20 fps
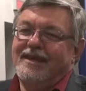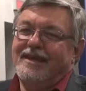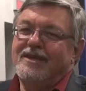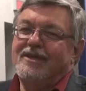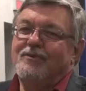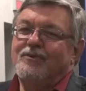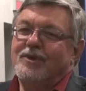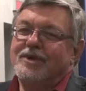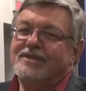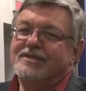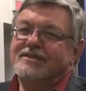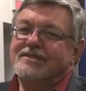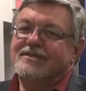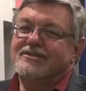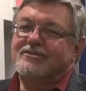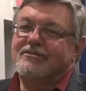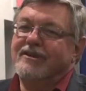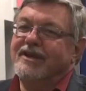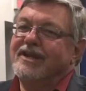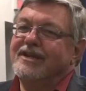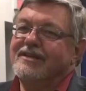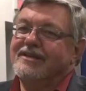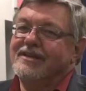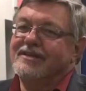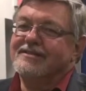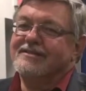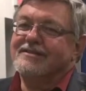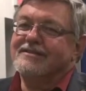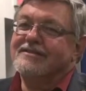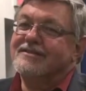he was trained
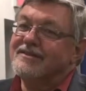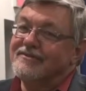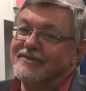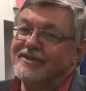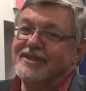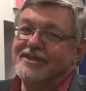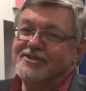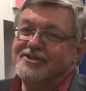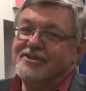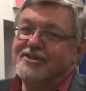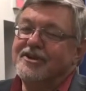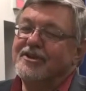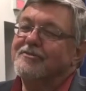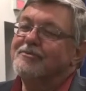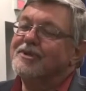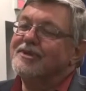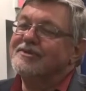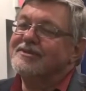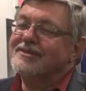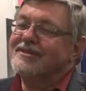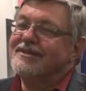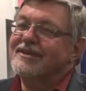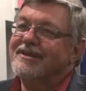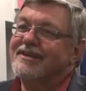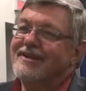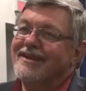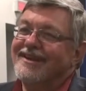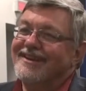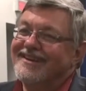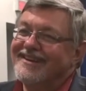as a civil engineer,
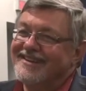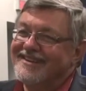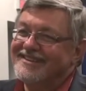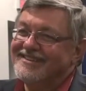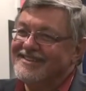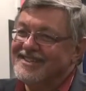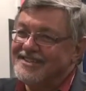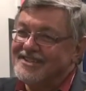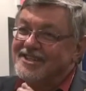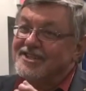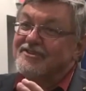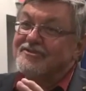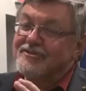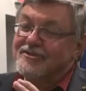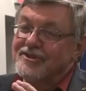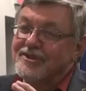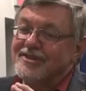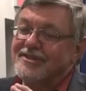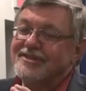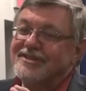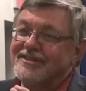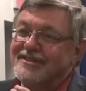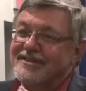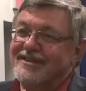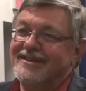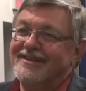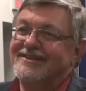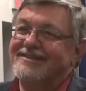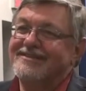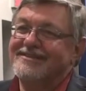but did convert
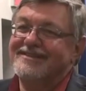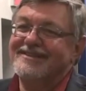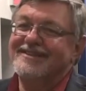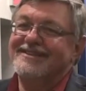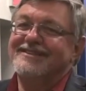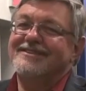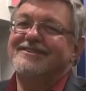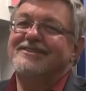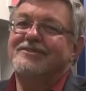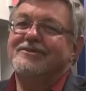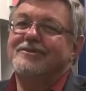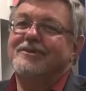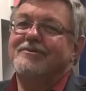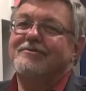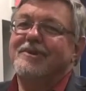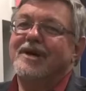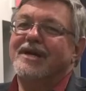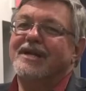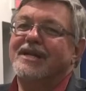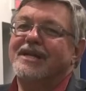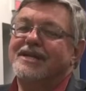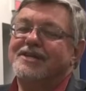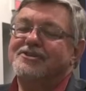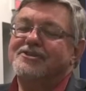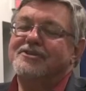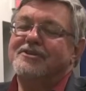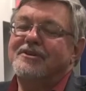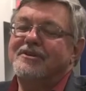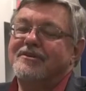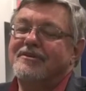to, to, a mining
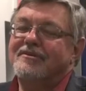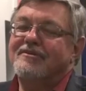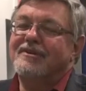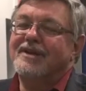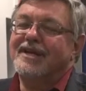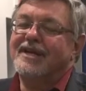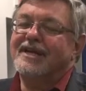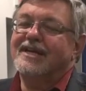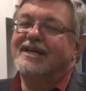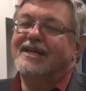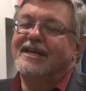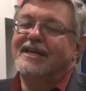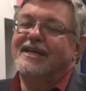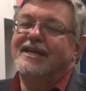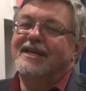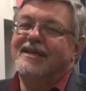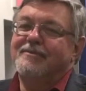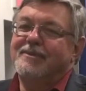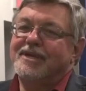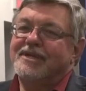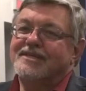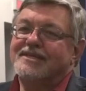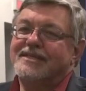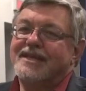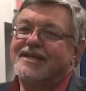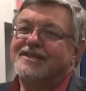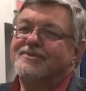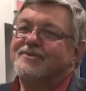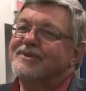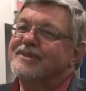engineer because
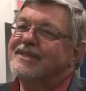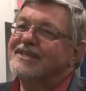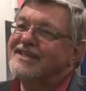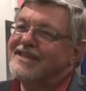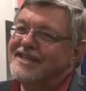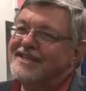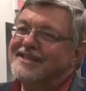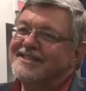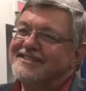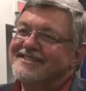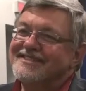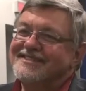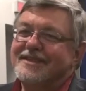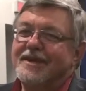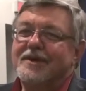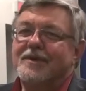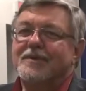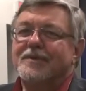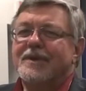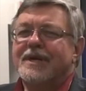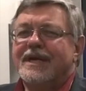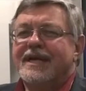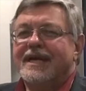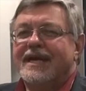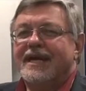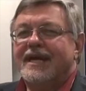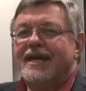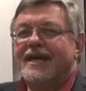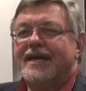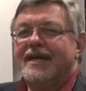that's what they needed. So
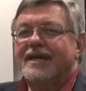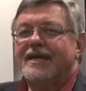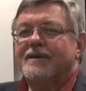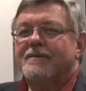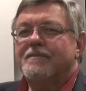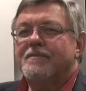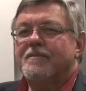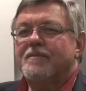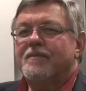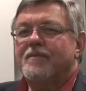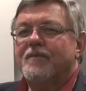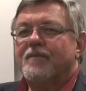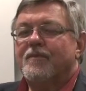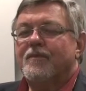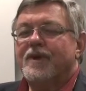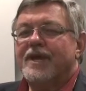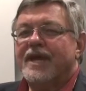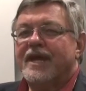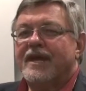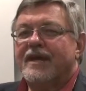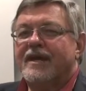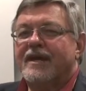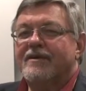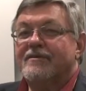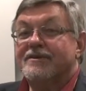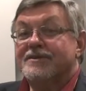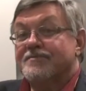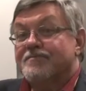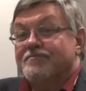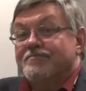um, we
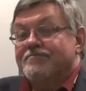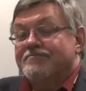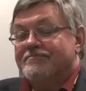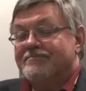I was